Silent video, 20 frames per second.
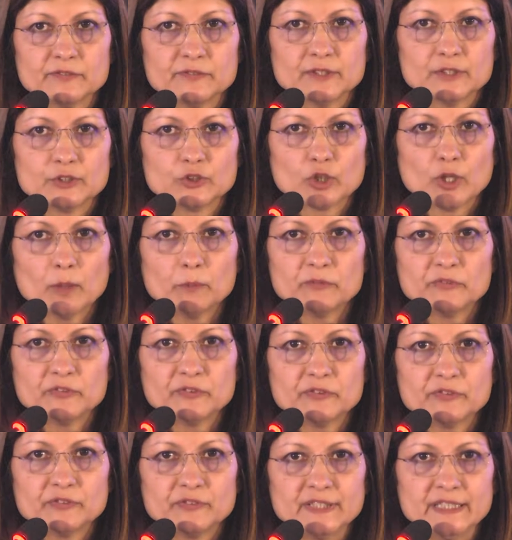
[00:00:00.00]
top
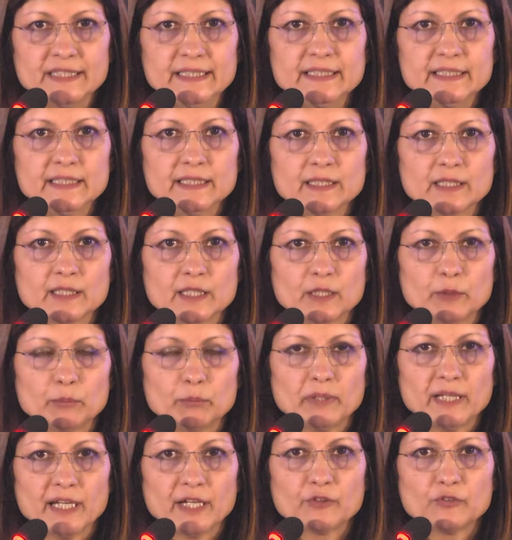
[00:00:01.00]
15
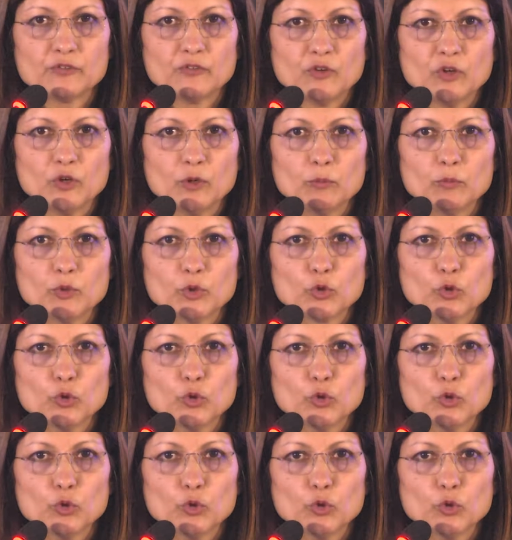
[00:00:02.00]
platform or